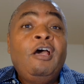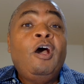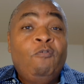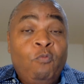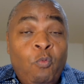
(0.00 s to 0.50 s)

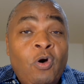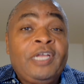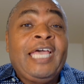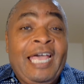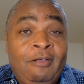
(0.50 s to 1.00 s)
of
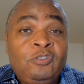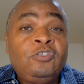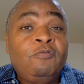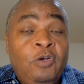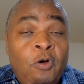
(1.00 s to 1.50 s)
1 ounce
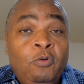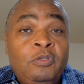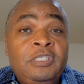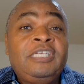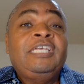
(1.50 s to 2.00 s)
of gold
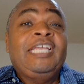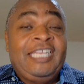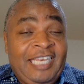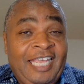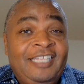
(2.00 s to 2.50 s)

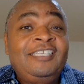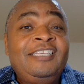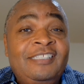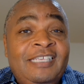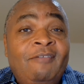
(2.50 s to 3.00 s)
in
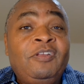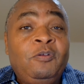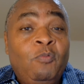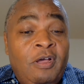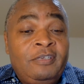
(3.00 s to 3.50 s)
1971.
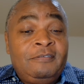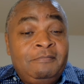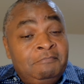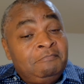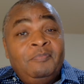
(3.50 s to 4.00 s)

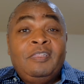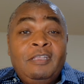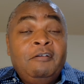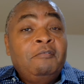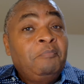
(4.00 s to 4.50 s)

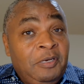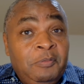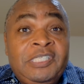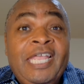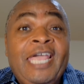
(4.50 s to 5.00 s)
But it
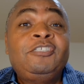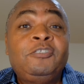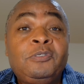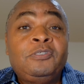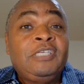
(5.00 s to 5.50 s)
was
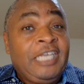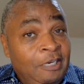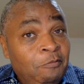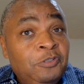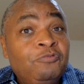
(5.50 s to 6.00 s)
tangible.
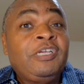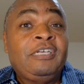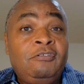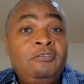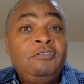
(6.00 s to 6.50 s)
It was
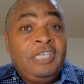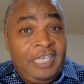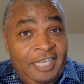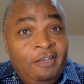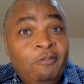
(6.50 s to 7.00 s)
real.
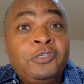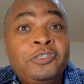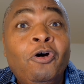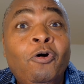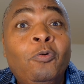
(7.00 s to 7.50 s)
It was
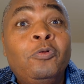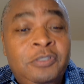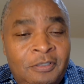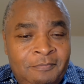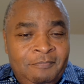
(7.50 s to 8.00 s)
gold.
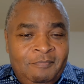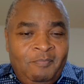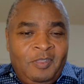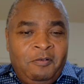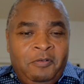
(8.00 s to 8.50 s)

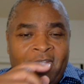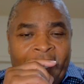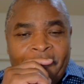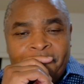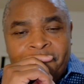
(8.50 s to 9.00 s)
Okay.